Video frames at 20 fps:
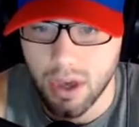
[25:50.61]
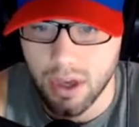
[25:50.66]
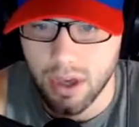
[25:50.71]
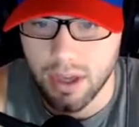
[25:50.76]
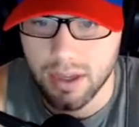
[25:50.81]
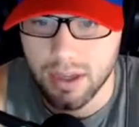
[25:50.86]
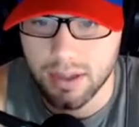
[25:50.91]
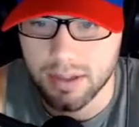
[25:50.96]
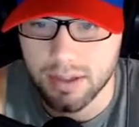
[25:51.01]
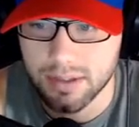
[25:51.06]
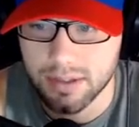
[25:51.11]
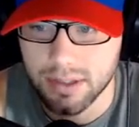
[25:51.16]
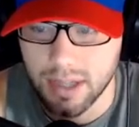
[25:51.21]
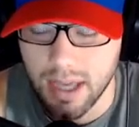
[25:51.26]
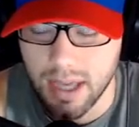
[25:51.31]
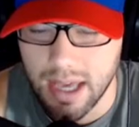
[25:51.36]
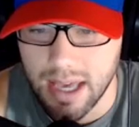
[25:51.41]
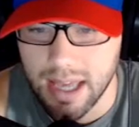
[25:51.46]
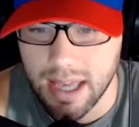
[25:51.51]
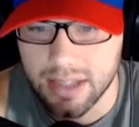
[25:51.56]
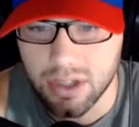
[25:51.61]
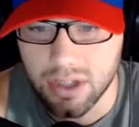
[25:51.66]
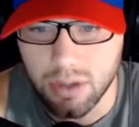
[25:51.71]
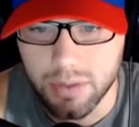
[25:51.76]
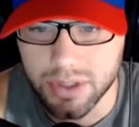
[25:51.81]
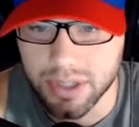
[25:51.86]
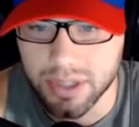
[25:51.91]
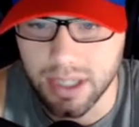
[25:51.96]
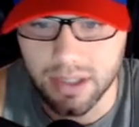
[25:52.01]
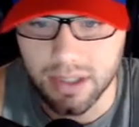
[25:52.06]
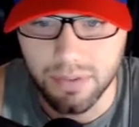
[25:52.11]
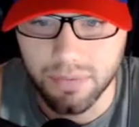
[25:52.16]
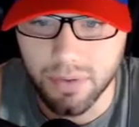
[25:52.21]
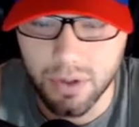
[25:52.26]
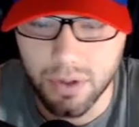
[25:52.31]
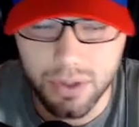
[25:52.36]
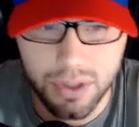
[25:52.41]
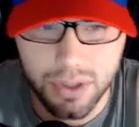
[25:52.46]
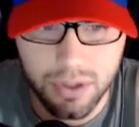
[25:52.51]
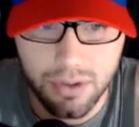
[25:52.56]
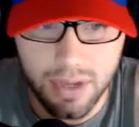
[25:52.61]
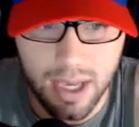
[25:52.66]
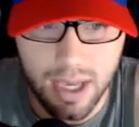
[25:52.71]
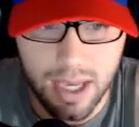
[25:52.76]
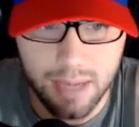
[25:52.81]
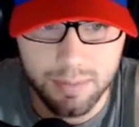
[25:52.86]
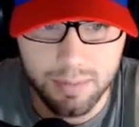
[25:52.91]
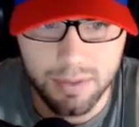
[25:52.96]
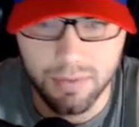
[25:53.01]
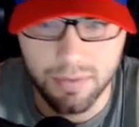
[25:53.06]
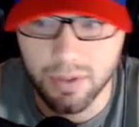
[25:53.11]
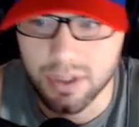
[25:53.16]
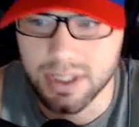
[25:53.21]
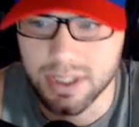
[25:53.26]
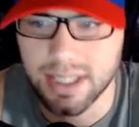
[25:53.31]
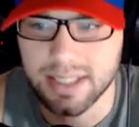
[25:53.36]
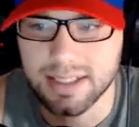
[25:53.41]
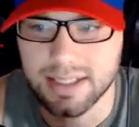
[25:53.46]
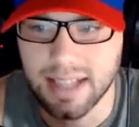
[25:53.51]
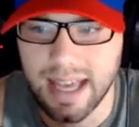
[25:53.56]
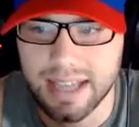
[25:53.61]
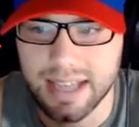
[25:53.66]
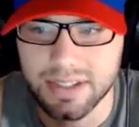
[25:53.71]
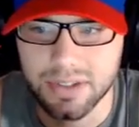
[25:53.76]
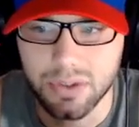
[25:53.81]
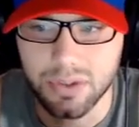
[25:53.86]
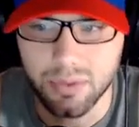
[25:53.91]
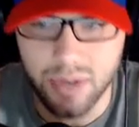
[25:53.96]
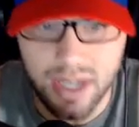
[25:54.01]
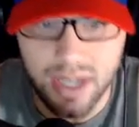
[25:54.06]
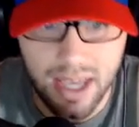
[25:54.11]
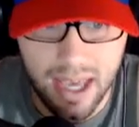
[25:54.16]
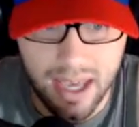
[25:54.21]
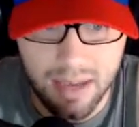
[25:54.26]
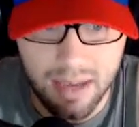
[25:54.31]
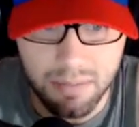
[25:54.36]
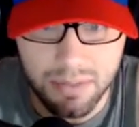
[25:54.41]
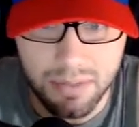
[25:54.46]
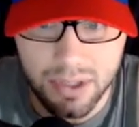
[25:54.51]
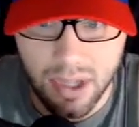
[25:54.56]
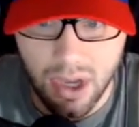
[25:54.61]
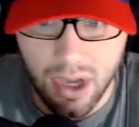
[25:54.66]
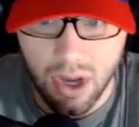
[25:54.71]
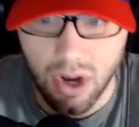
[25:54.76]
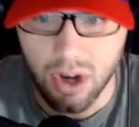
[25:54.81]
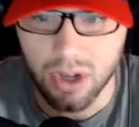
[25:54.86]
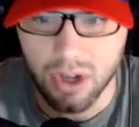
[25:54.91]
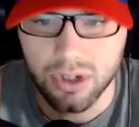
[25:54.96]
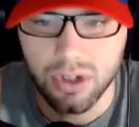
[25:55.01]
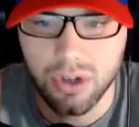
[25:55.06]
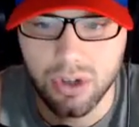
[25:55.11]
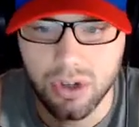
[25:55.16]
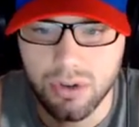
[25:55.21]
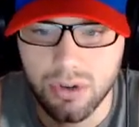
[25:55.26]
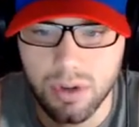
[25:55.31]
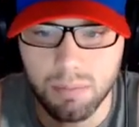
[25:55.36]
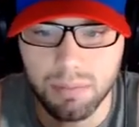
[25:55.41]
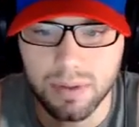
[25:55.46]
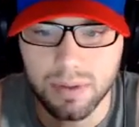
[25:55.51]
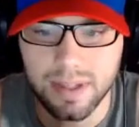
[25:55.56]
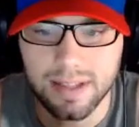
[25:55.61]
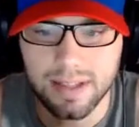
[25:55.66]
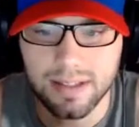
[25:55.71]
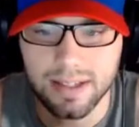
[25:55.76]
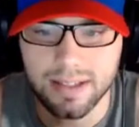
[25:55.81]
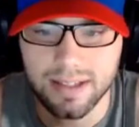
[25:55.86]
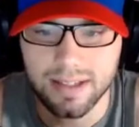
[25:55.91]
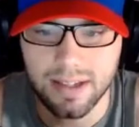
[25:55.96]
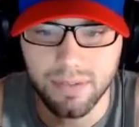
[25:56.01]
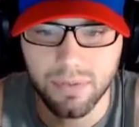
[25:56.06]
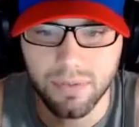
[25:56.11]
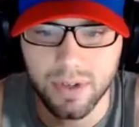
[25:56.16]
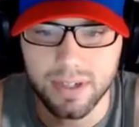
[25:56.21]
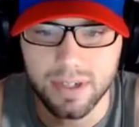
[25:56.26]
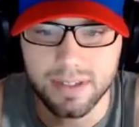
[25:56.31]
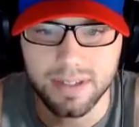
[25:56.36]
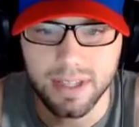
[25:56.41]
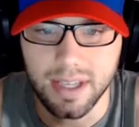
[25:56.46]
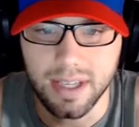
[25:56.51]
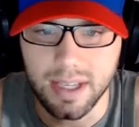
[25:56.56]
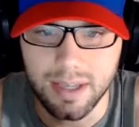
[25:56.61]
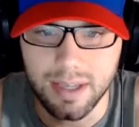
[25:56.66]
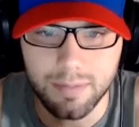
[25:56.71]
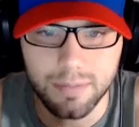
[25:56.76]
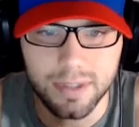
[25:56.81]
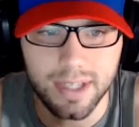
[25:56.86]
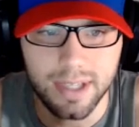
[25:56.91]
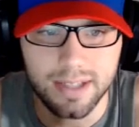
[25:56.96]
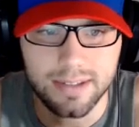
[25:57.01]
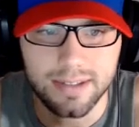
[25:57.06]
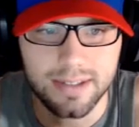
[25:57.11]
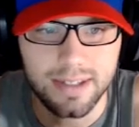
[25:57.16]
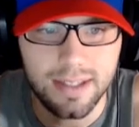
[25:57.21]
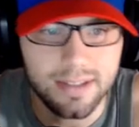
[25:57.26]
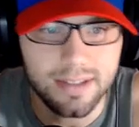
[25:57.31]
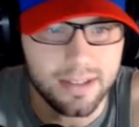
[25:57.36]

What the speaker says: is it's almost like the first 2 games versus these last 3 games are 2 completely different teams and seasons.